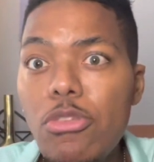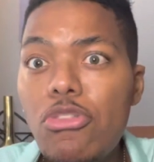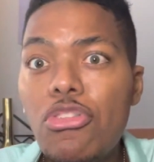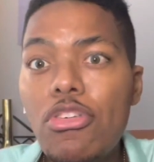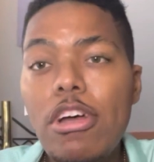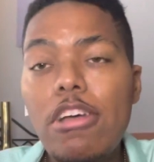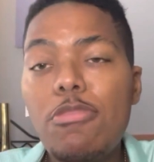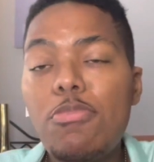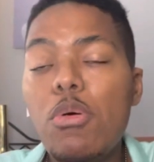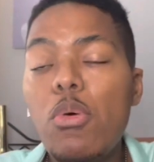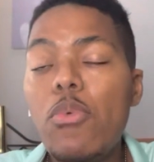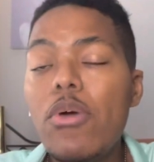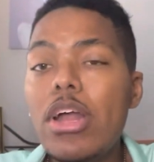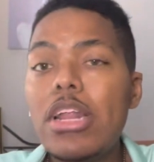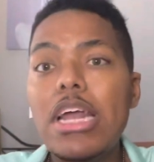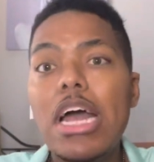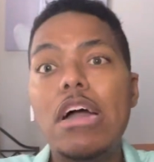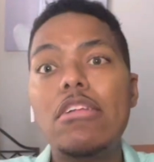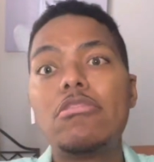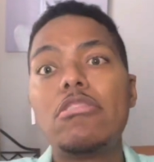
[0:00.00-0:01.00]
Trust me, we're
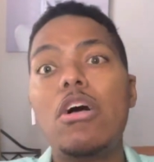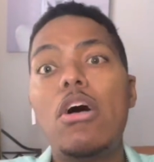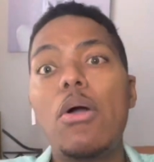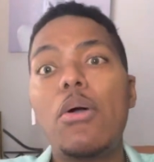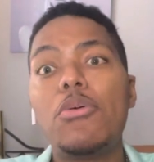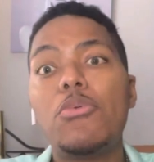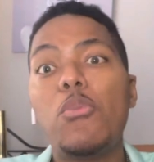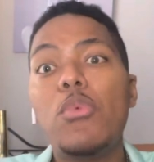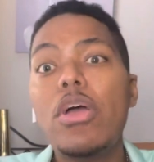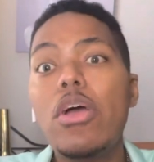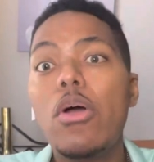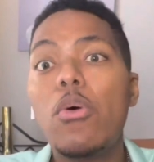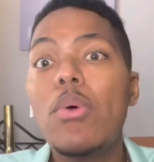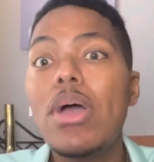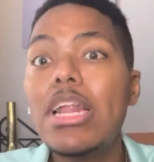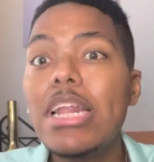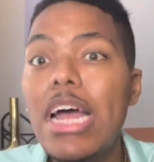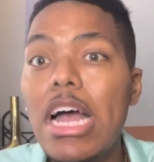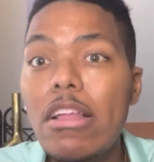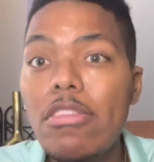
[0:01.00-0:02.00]
not
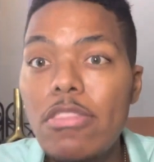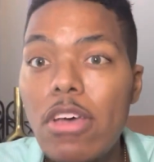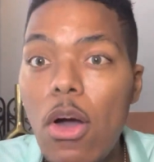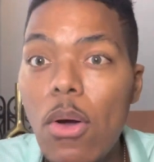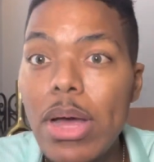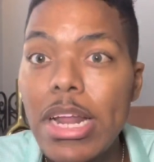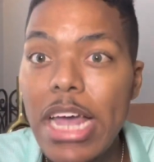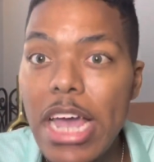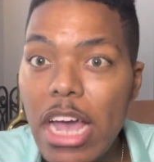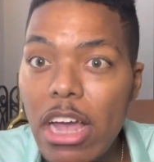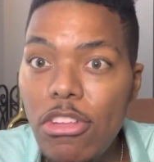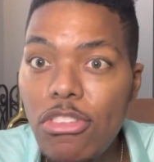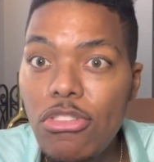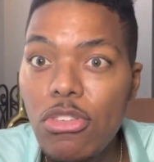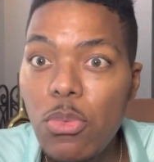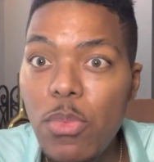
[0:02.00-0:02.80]
talking at you.